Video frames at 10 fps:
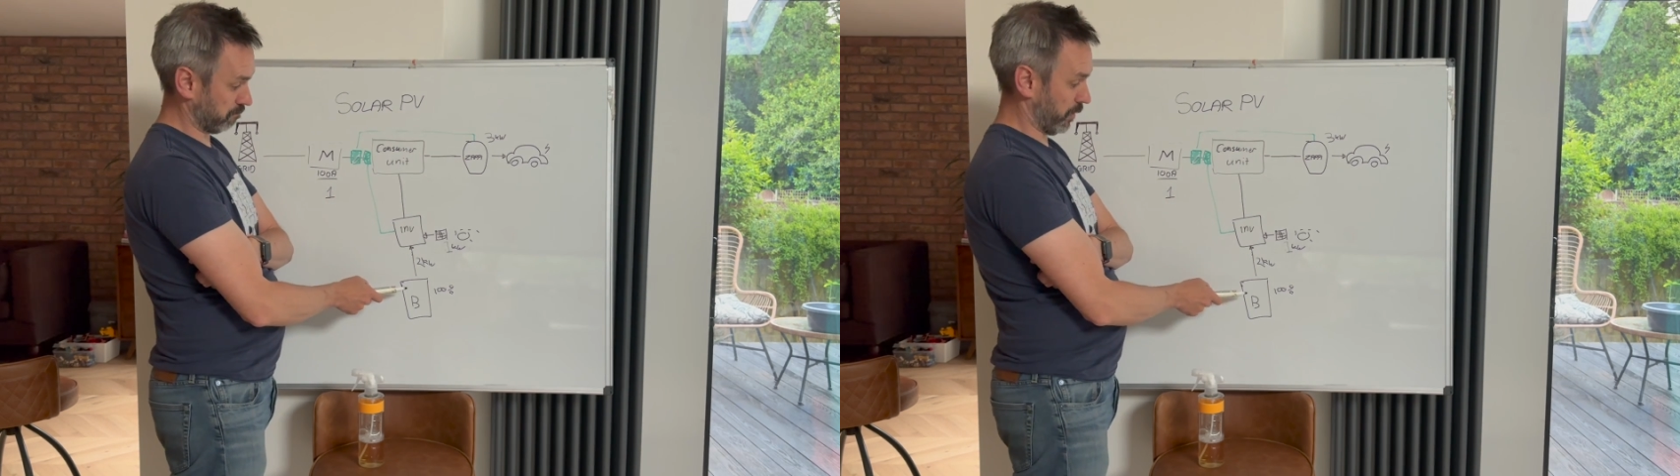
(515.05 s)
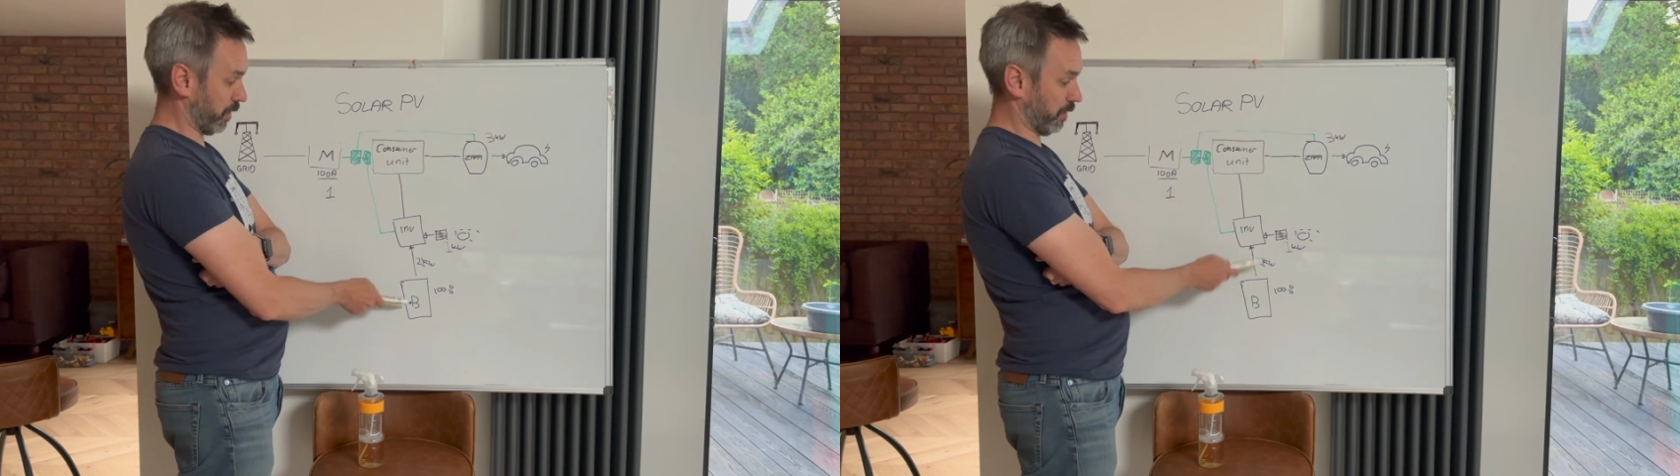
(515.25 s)

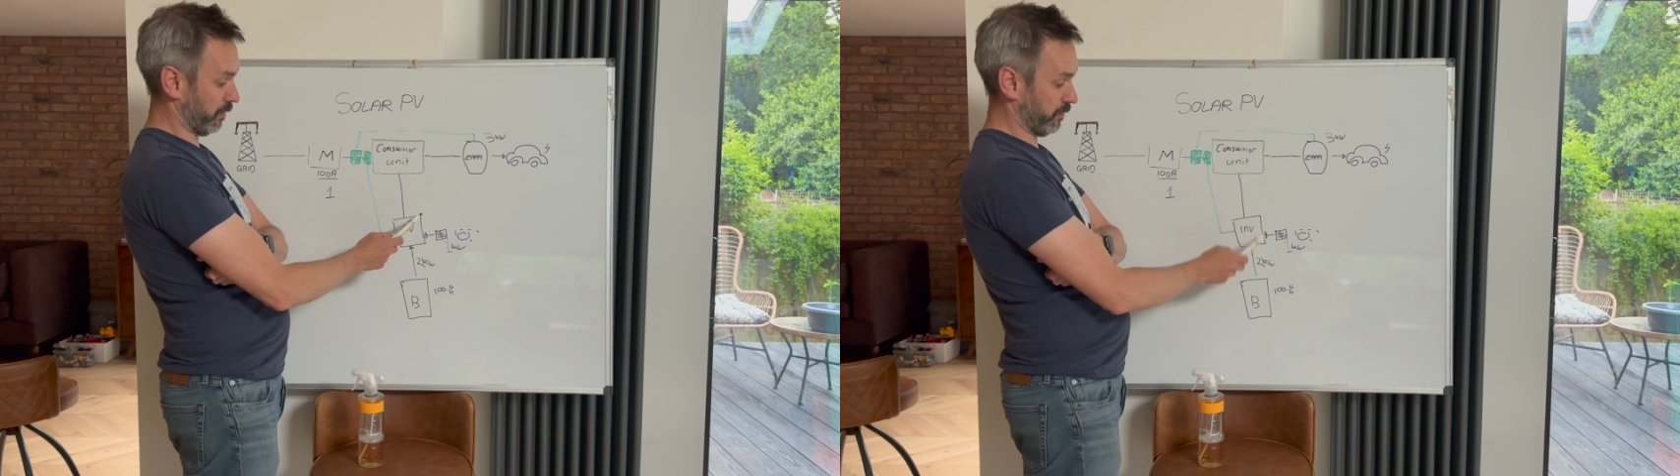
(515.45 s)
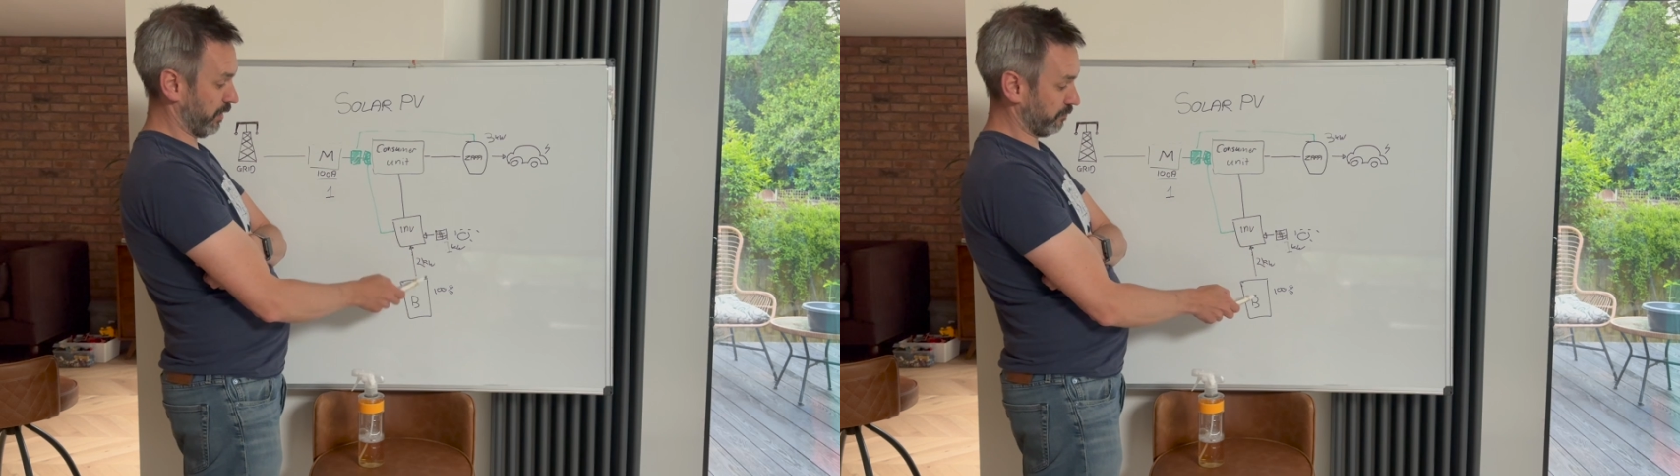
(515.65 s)

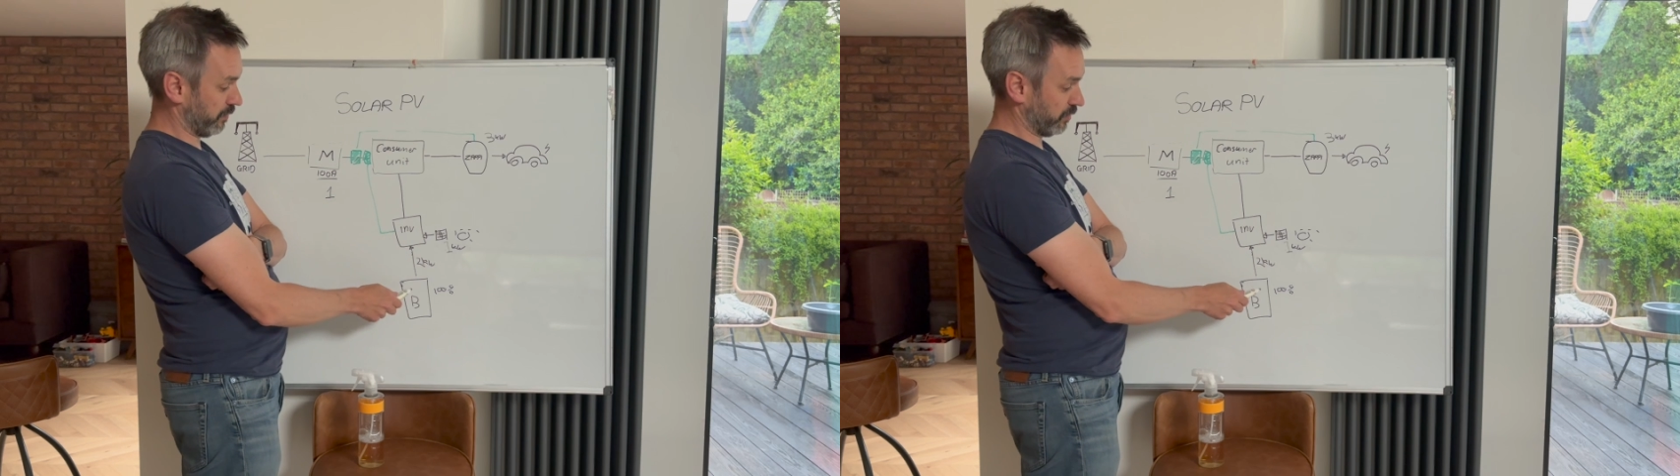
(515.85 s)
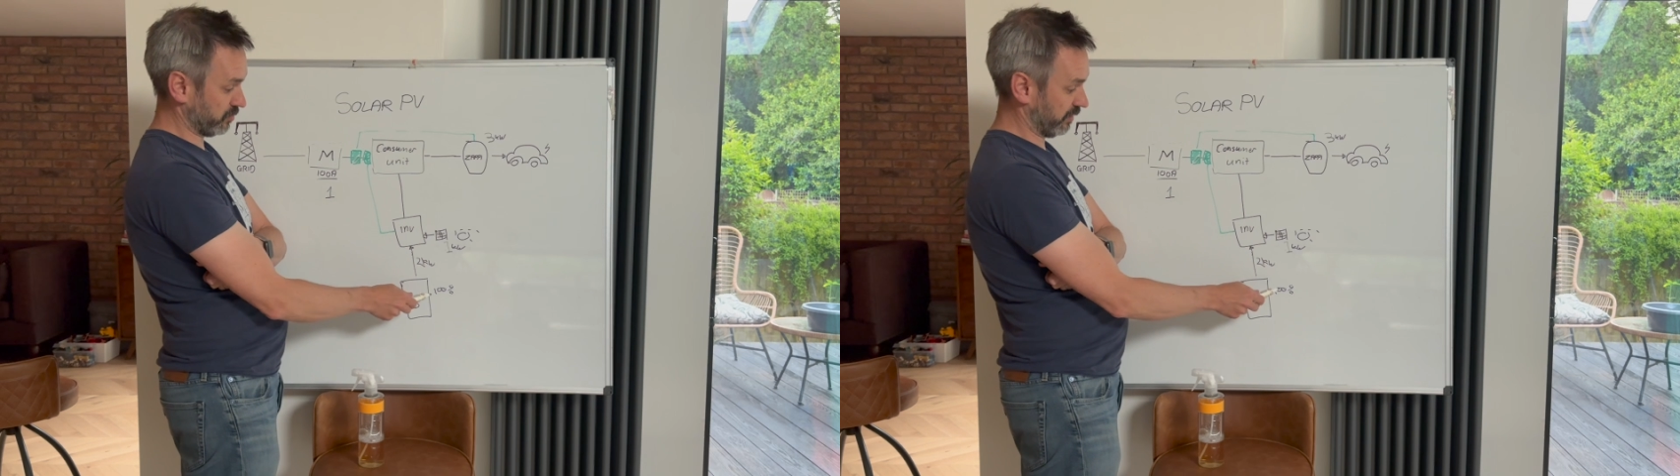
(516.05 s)
and then
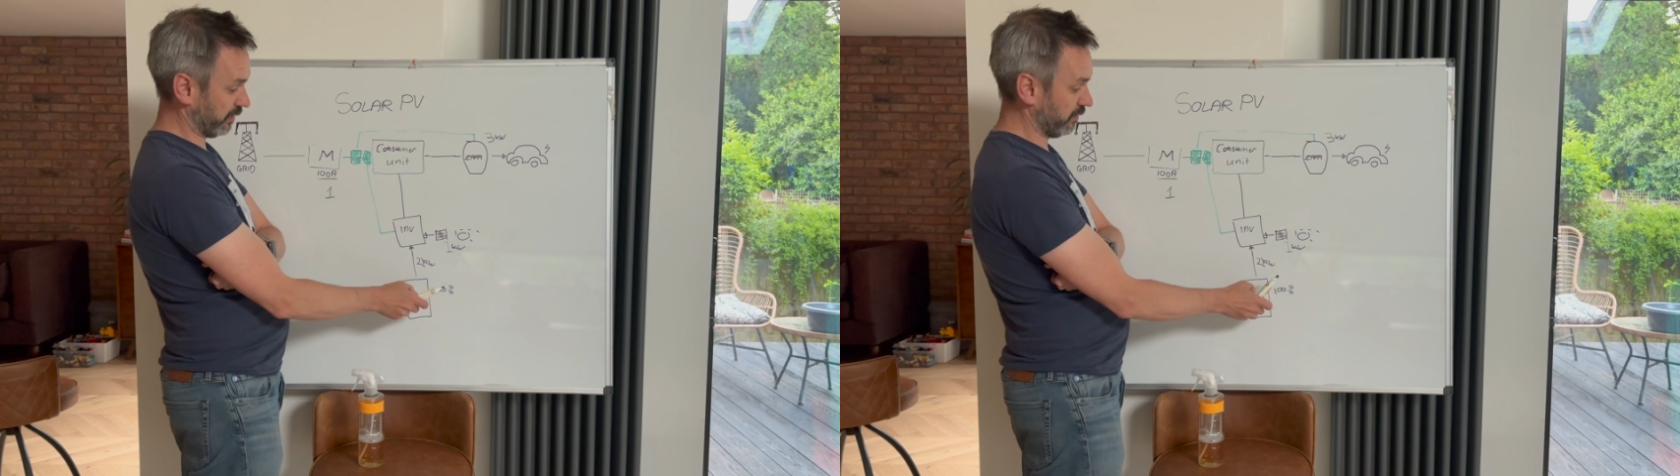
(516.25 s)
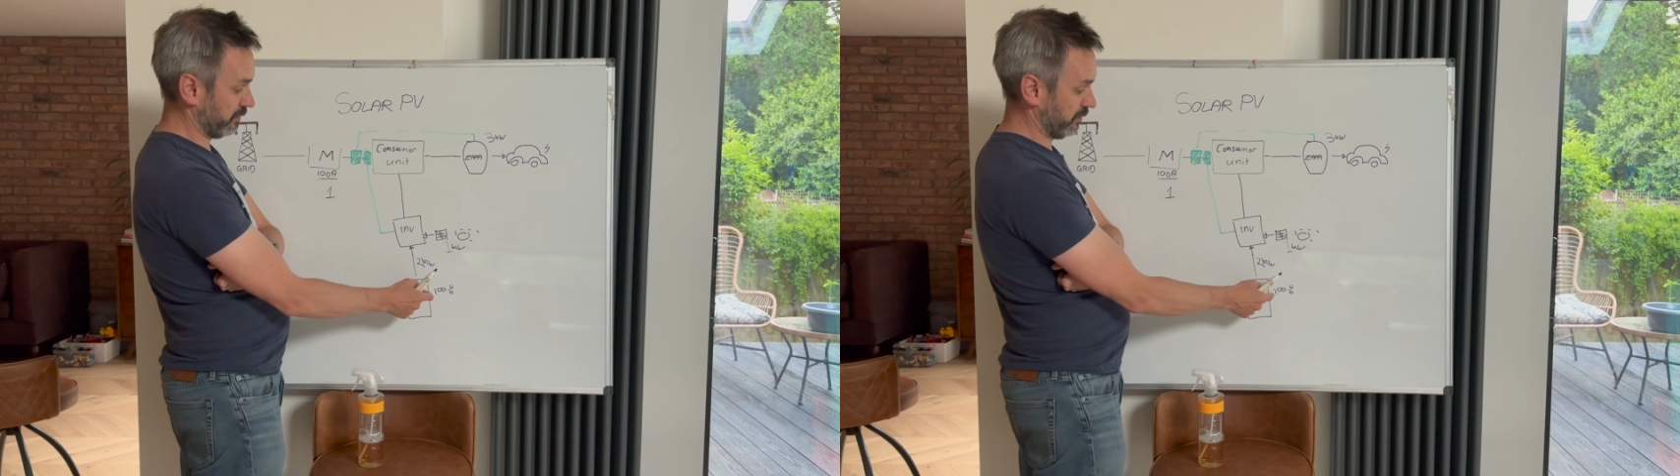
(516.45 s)
eventually